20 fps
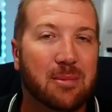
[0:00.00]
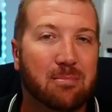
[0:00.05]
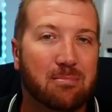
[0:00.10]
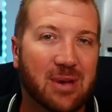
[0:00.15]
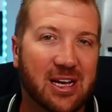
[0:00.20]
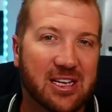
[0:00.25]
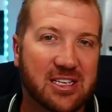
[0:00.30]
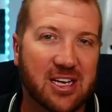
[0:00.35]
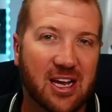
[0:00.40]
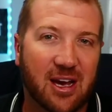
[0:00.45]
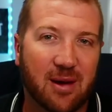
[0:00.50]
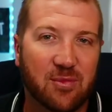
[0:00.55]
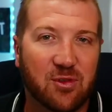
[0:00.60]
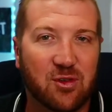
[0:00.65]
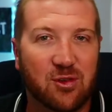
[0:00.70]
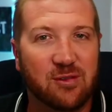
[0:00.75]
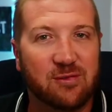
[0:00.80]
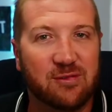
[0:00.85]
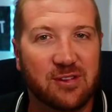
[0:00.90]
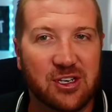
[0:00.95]
must come
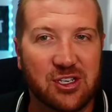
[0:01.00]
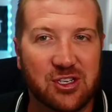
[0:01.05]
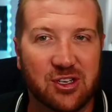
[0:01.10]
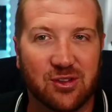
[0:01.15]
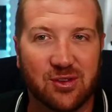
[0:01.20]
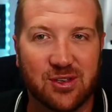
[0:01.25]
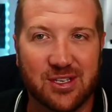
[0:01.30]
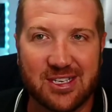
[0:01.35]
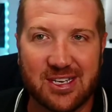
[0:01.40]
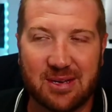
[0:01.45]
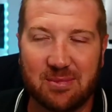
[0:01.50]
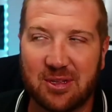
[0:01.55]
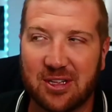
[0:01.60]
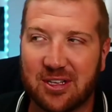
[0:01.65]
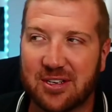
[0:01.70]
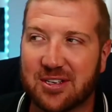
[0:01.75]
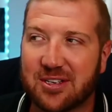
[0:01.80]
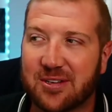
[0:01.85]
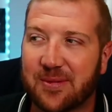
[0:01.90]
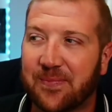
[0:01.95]
through visual
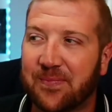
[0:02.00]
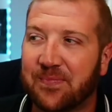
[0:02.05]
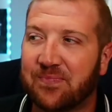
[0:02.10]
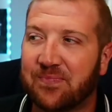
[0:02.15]
stimulus.